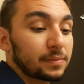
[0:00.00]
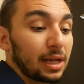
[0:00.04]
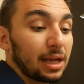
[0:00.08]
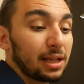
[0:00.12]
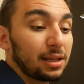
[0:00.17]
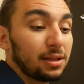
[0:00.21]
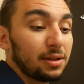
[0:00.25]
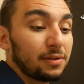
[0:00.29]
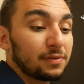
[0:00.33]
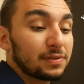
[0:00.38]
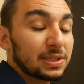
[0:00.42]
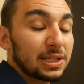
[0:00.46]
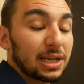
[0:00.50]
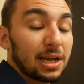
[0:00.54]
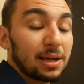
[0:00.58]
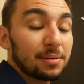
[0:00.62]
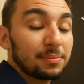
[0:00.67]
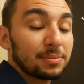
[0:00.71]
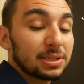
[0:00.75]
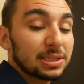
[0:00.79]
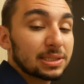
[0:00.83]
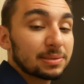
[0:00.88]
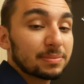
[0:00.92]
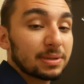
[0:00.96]
I love
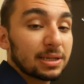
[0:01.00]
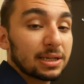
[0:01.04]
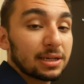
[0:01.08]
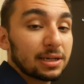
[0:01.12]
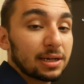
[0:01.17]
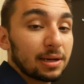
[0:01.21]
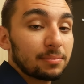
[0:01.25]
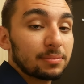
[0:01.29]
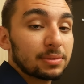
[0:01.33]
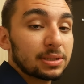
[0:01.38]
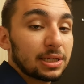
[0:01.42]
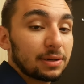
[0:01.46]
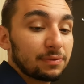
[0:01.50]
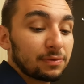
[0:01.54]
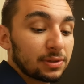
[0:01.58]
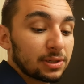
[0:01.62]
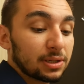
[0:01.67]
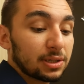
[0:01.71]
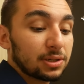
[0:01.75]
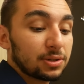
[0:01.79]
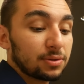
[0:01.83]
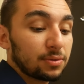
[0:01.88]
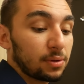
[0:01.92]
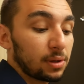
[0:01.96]
zombies, man. I'm definitely
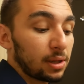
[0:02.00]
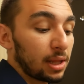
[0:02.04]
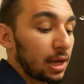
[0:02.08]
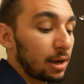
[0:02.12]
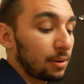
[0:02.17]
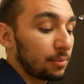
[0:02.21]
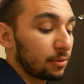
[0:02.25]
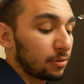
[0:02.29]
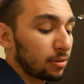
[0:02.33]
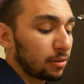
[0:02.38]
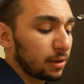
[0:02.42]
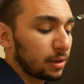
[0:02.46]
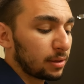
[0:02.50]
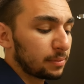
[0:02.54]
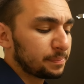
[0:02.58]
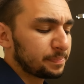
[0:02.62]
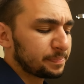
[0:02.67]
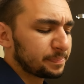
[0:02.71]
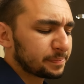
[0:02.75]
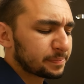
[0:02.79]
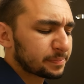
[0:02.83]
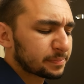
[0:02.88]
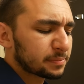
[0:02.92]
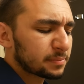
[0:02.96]
going to do a lot with it.
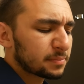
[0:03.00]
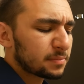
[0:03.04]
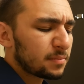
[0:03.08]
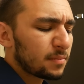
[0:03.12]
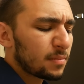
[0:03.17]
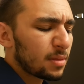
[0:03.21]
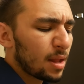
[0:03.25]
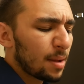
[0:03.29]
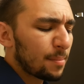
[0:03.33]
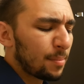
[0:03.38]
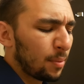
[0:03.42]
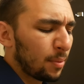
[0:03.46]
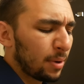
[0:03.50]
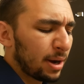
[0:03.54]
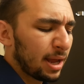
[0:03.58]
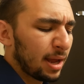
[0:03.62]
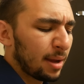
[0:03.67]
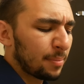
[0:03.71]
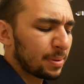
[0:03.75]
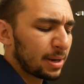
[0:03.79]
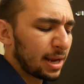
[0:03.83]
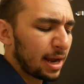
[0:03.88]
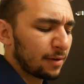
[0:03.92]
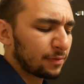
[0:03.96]
But what
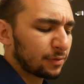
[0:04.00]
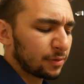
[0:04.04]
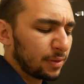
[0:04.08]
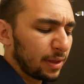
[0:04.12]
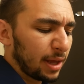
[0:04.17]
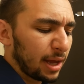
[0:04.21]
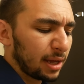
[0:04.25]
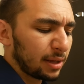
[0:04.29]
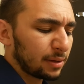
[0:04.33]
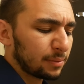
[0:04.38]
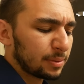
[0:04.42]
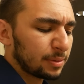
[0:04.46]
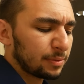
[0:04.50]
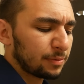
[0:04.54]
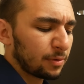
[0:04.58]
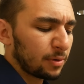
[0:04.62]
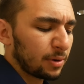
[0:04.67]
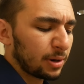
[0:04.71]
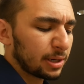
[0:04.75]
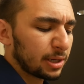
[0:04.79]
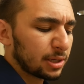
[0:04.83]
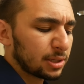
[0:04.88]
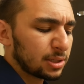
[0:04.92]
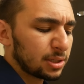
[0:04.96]
happened after that,
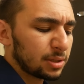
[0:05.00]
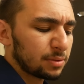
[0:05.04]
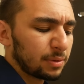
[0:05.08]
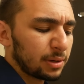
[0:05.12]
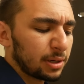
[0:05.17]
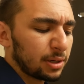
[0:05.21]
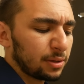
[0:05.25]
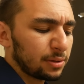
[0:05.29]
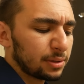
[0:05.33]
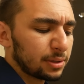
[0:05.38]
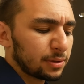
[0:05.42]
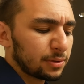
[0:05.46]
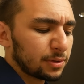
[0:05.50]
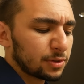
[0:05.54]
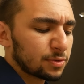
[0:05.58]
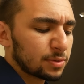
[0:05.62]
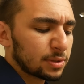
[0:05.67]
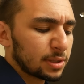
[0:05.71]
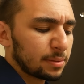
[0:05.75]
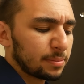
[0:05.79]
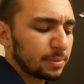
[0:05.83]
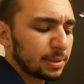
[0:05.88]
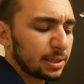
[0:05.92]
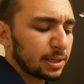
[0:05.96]
before I get derailed here? This
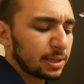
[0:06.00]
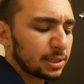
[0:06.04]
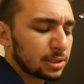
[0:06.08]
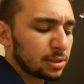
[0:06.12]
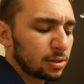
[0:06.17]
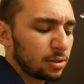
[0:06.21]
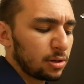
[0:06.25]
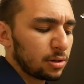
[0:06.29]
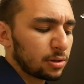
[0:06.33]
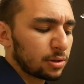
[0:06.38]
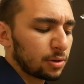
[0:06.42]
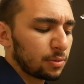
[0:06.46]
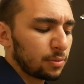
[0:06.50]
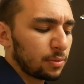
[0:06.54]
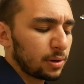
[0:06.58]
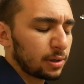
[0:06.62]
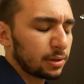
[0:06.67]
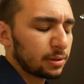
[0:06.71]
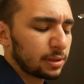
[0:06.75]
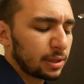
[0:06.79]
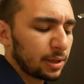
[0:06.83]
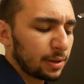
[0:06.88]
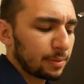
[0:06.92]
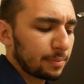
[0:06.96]
was going to be a nice longer
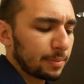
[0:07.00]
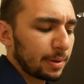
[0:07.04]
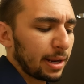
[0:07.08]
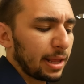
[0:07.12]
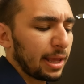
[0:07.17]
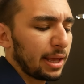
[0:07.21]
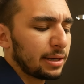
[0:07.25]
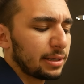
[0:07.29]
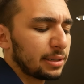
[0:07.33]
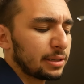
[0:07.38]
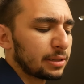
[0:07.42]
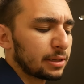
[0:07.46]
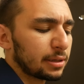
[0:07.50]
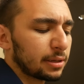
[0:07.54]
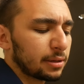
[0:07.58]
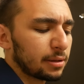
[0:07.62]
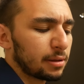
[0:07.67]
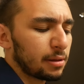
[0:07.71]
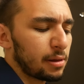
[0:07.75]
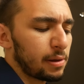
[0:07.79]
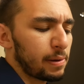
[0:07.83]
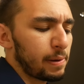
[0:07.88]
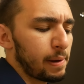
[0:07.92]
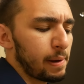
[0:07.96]
one. Now I'm not editing
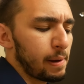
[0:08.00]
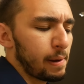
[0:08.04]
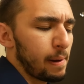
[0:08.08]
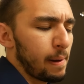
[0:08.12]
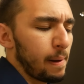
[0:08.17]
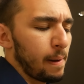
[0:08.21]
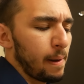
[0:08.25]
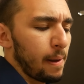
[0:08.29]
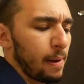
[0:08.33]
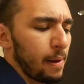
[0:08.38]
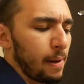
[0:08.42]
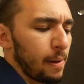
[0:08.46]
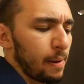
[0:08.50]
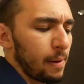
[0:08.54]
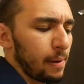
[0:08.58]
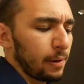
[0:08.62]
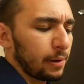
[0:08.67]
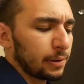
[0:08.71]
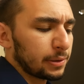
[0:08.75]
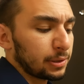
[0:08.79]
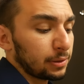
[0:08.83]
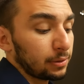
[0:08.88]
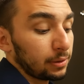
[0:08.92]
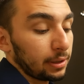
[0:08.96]
it
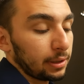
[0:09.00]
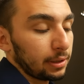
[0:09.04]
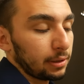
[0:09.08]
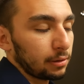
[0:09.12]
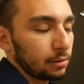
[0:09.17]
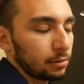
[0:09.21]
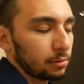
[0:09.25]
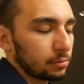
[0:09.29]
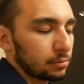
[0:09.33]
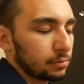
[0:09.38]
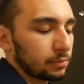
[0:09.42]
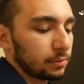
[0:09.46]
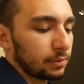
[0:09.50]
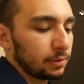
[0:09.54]
until later.